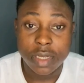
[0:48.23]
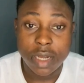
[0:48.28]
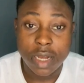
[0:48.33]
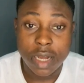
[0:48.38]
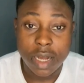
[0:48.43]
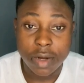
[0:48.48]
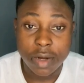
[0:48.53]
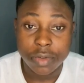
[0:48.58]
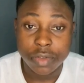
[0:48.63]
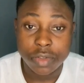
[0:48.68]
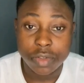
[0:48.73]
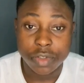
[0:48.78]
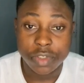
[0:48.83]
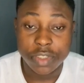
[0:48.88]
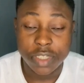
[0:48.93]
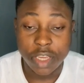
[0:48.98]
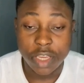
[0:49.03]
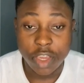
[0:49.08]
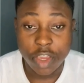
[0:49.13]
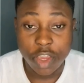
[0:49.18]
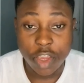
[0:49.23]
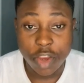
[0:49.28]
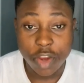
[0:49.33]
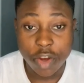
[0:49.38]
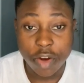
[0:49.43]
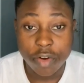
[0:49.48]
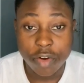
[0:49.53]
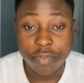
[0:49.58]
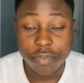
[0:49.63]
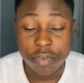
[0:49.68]
how to
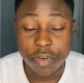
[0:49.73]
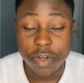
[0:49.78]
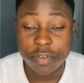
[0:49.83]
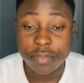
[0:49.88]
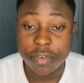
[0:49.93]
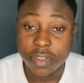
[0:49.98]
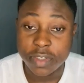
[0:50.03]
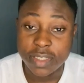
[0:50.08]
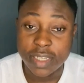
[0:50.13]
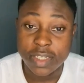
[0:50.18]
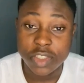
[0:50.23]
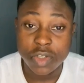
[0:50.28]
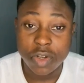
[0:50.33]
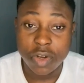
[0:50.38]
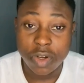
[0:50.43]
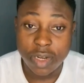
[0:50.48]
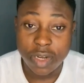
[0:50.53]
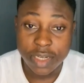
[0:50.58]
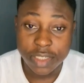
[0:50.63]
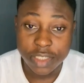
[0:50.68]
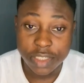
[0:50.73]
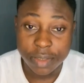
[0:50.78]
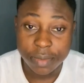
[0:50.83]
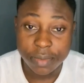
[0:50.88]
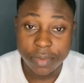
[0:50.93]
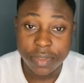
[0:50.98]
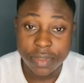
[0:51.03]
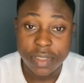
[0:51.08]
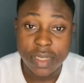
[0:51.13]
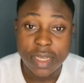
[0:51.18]
secure fully funded
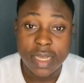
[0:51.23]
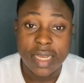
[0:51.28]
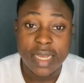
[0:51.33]
scholarships